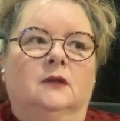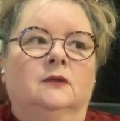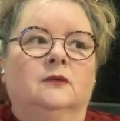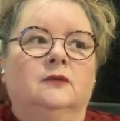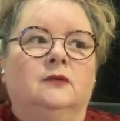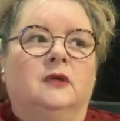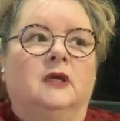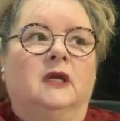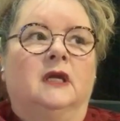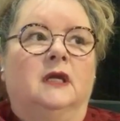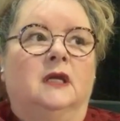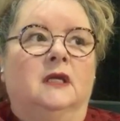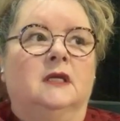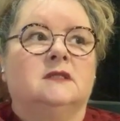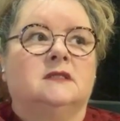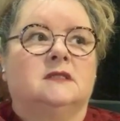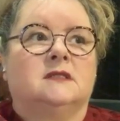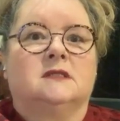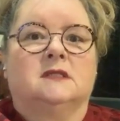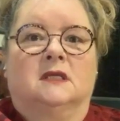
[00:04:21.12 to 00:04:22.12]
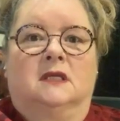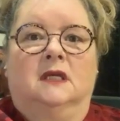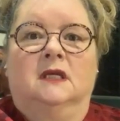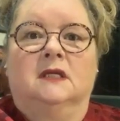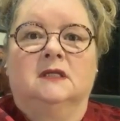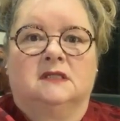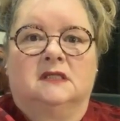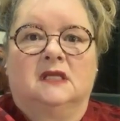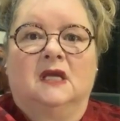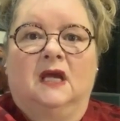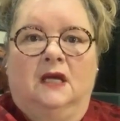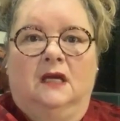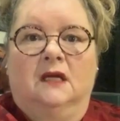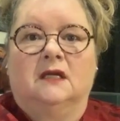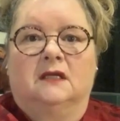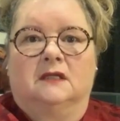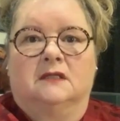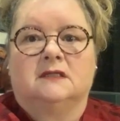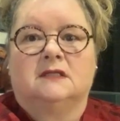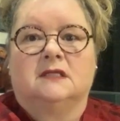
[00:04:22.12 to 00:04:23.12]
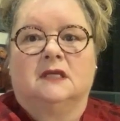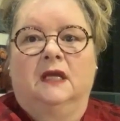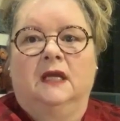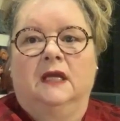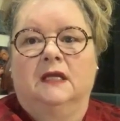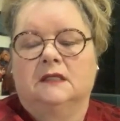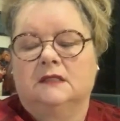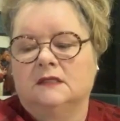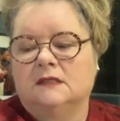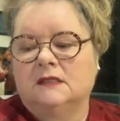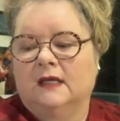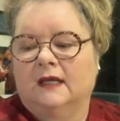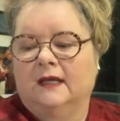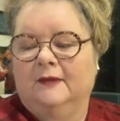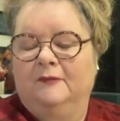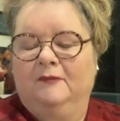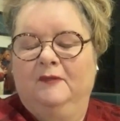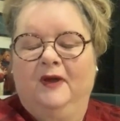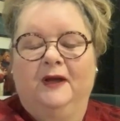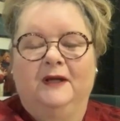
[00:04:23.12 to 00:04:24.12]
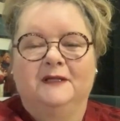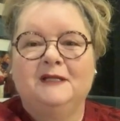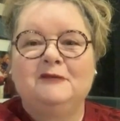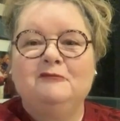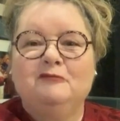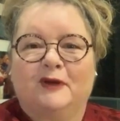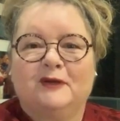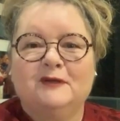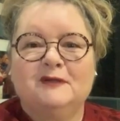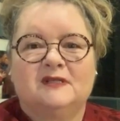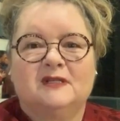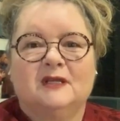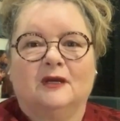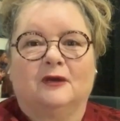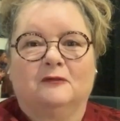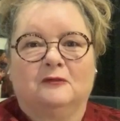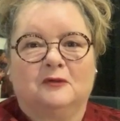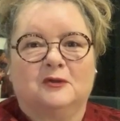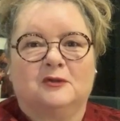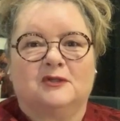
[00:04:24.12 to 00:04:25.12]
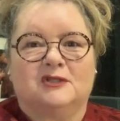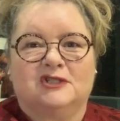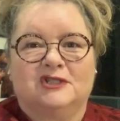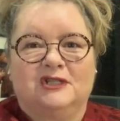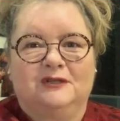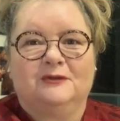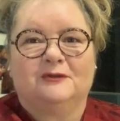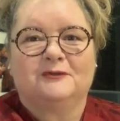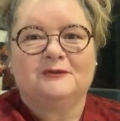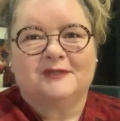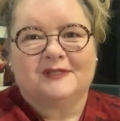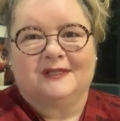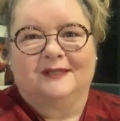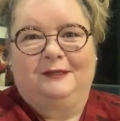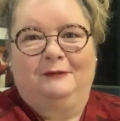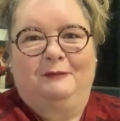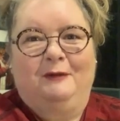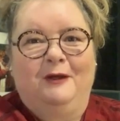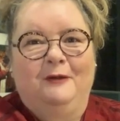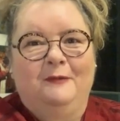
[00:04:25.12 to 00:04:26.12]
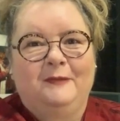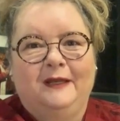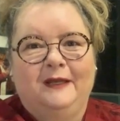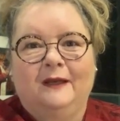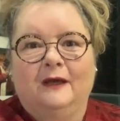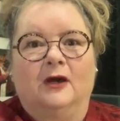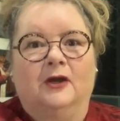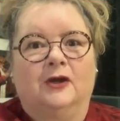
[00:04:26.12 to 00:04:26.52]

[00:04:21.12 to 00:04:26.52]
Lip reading: Look, it's hard, and I did post that I've got shingles at the moment.